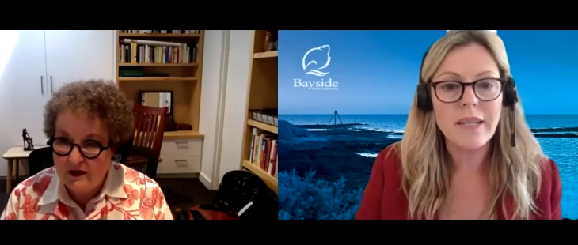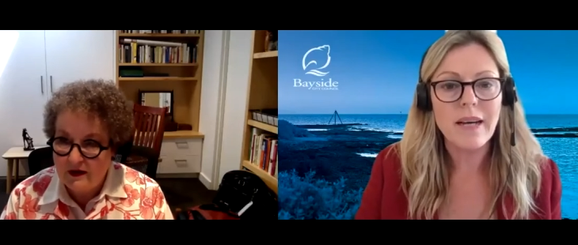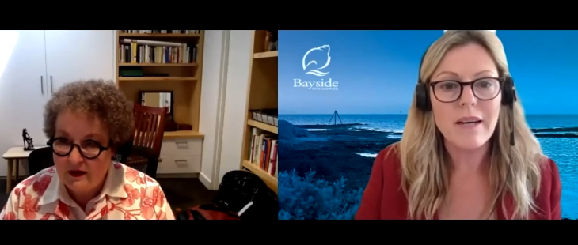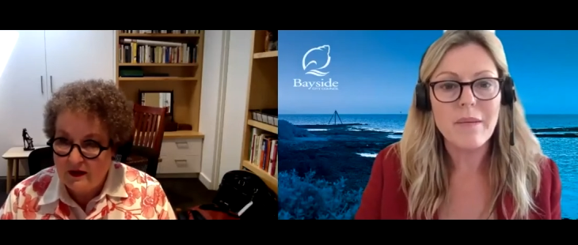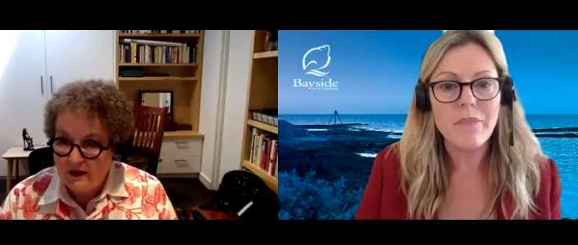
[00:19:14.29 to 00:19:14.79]

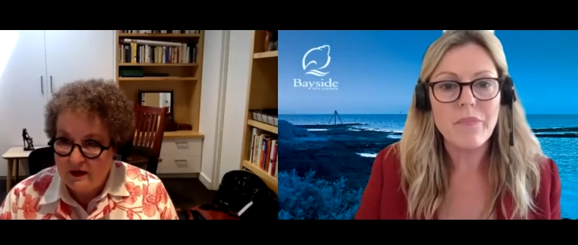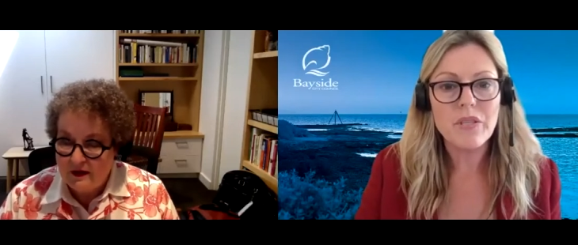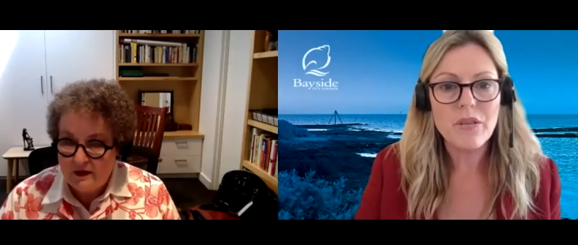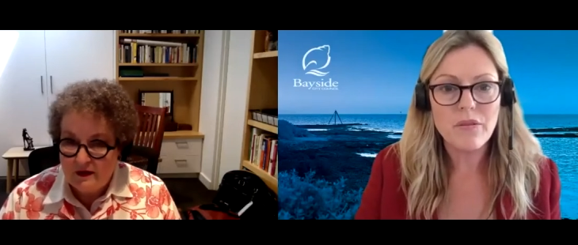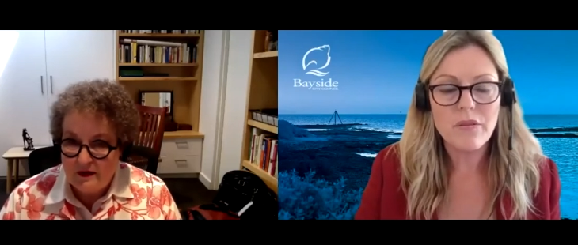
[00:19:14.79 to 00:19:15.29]
Speaker 1: Um,
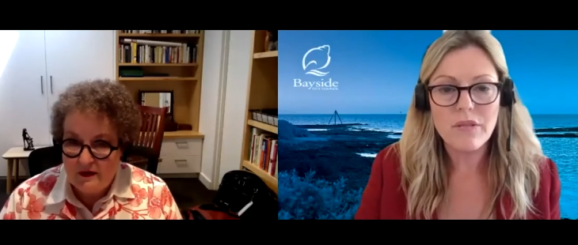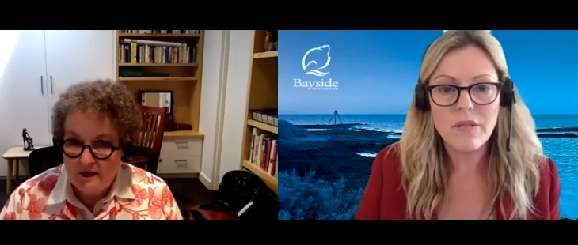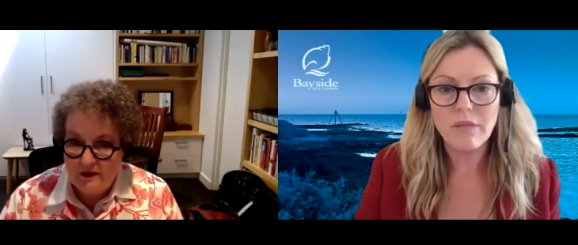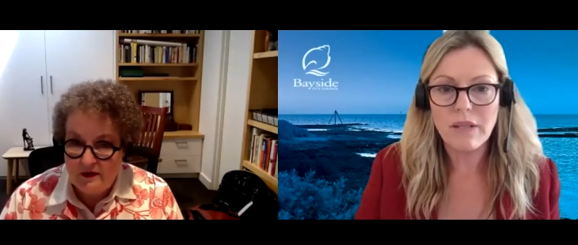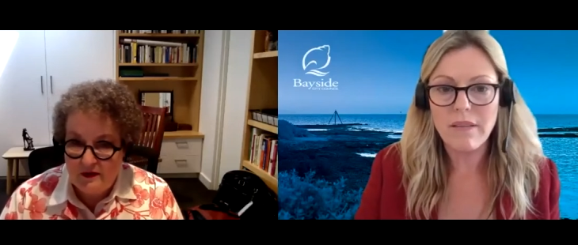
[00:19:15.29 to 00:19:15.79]
so, so
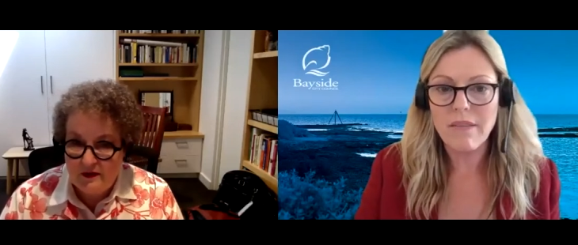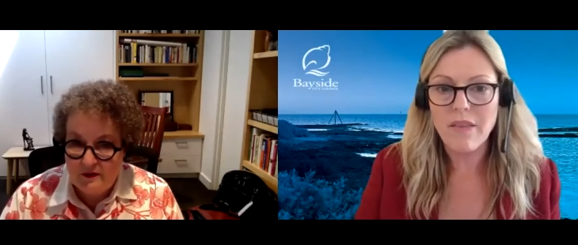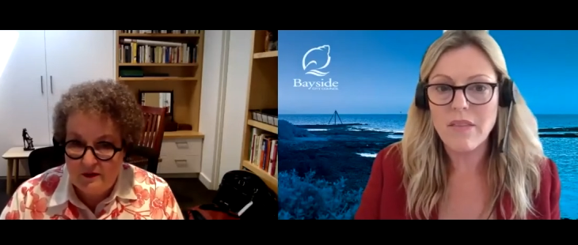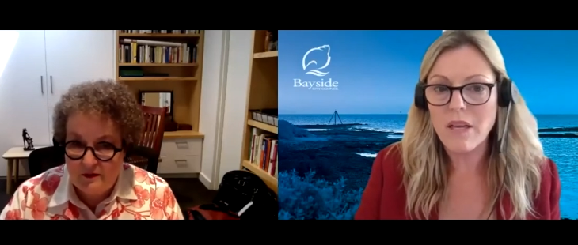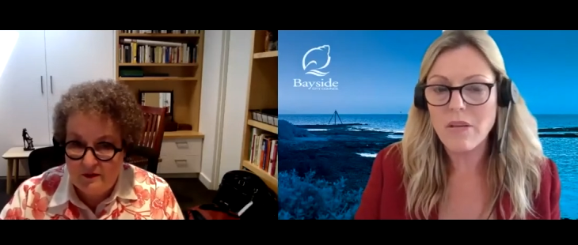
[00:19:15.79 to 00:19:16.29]
really,
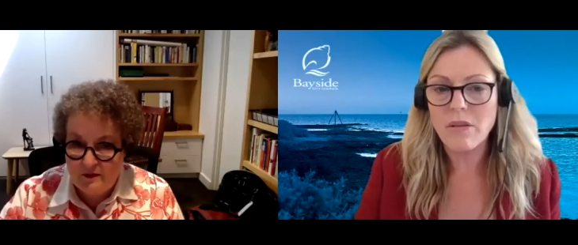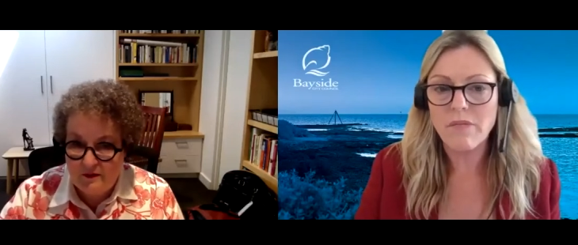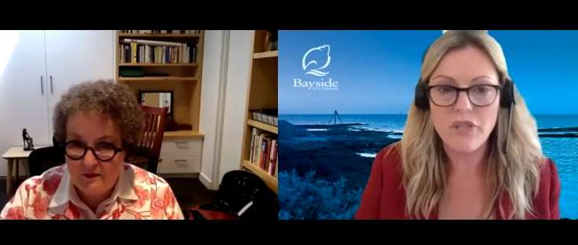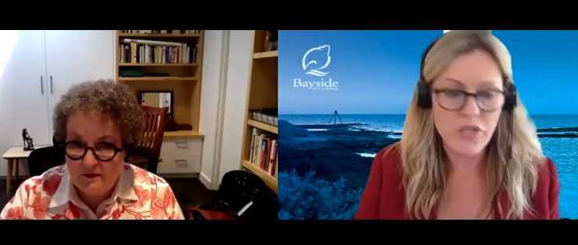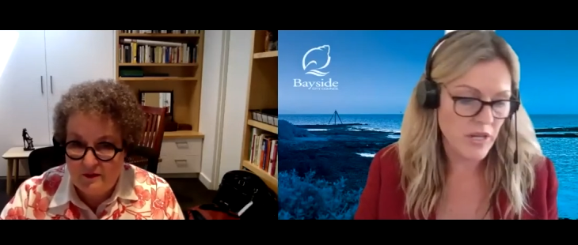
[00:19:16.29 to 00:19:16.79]
thank you
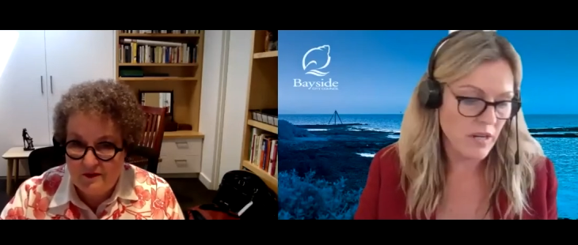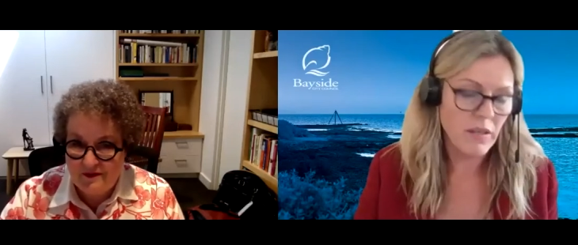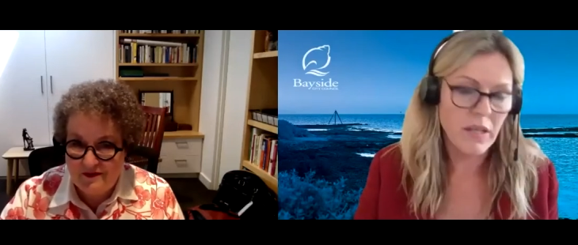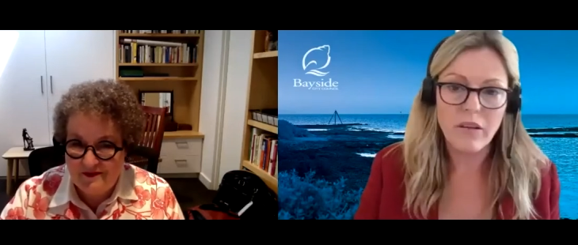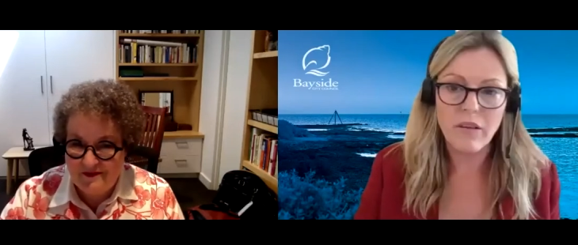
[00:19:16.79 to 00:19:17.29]
for
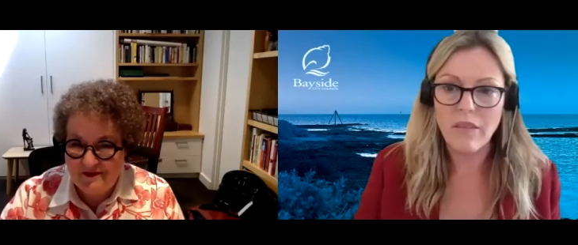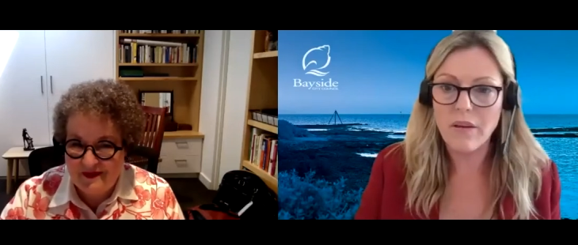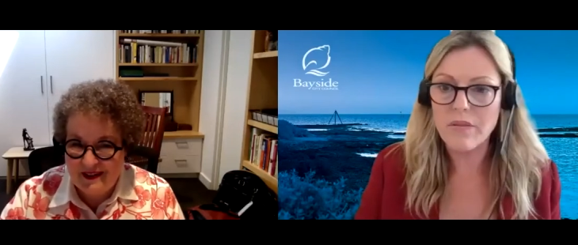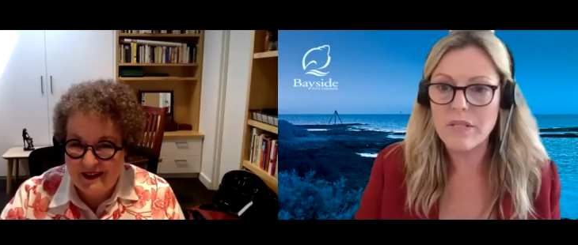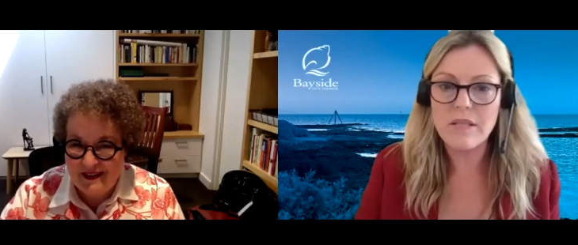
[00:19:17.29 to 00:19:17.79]
sharing
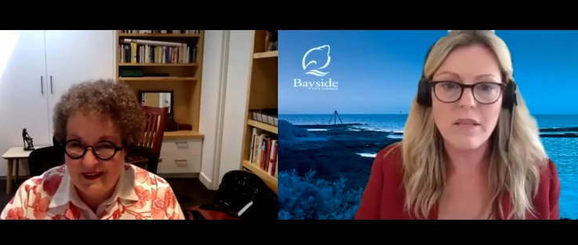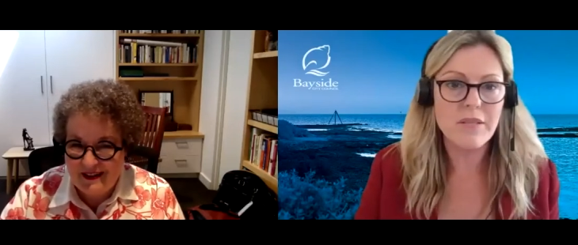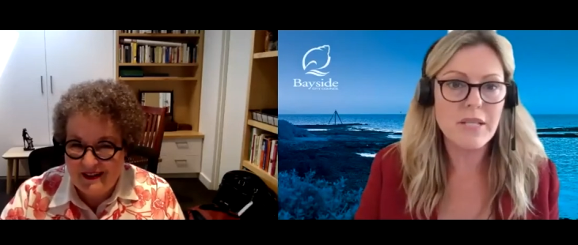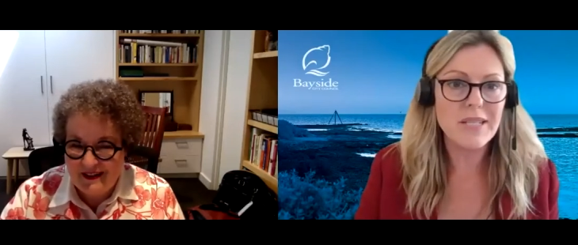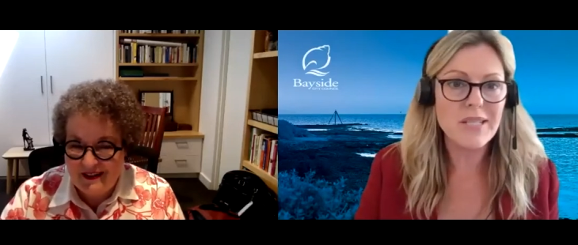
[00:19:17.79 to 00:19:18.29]
those
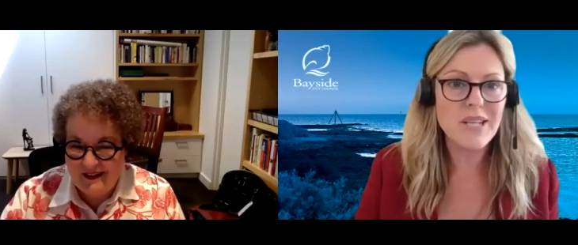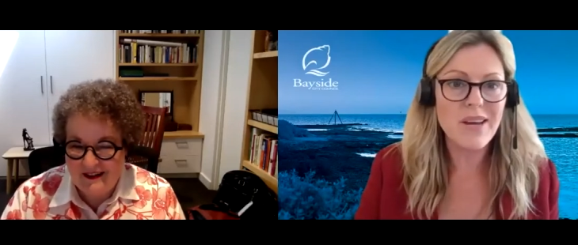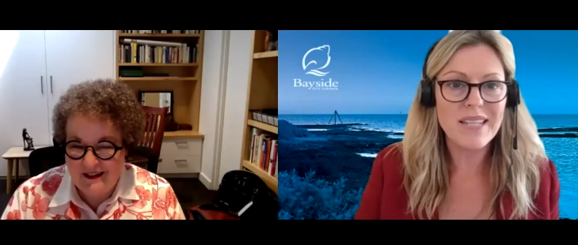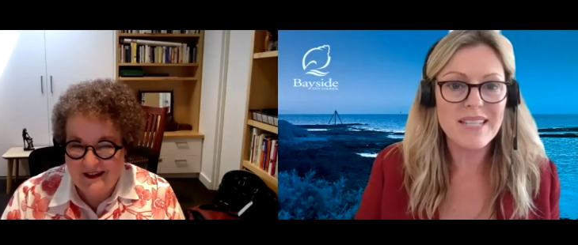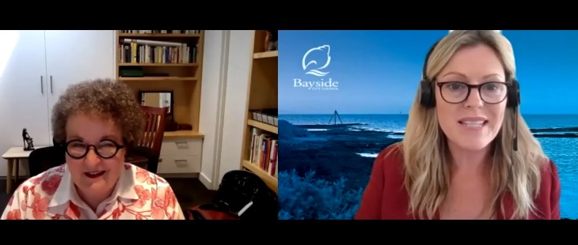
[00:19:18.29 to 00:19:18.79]
those
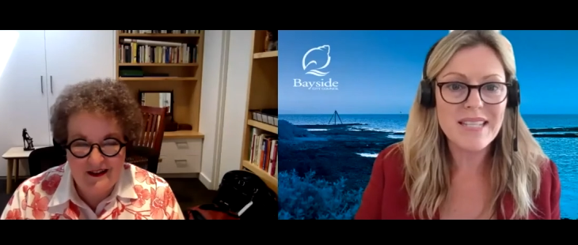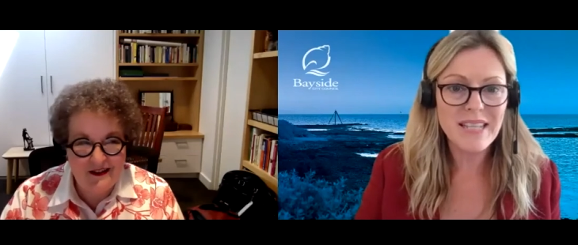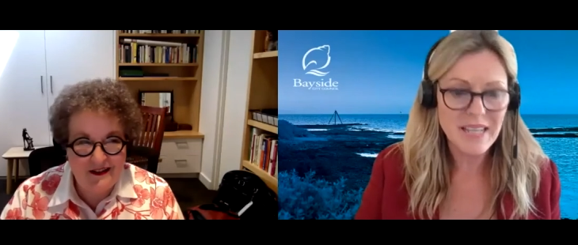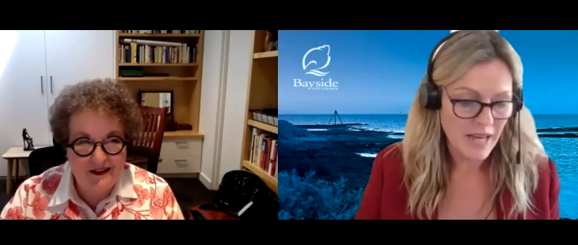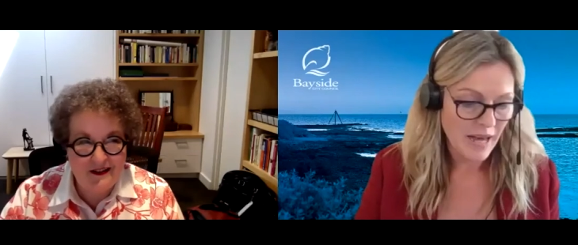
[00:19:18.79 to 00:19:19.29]
insights.
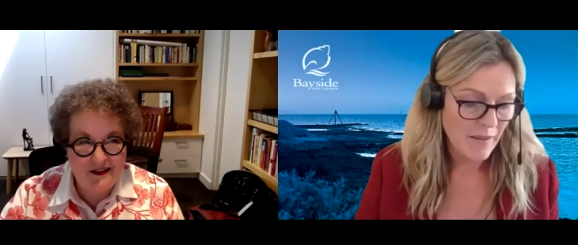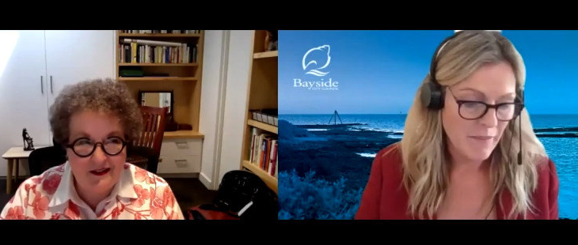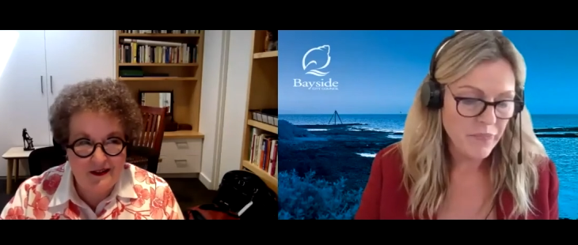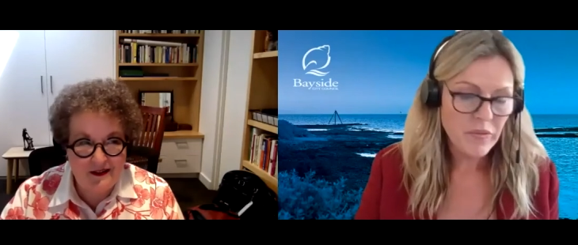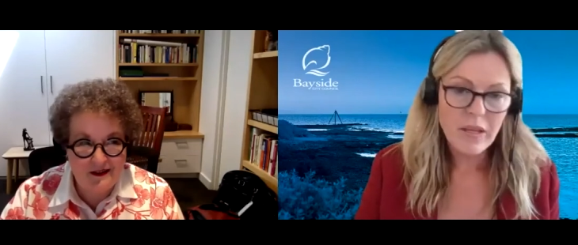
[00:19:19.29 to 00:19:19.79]
Um,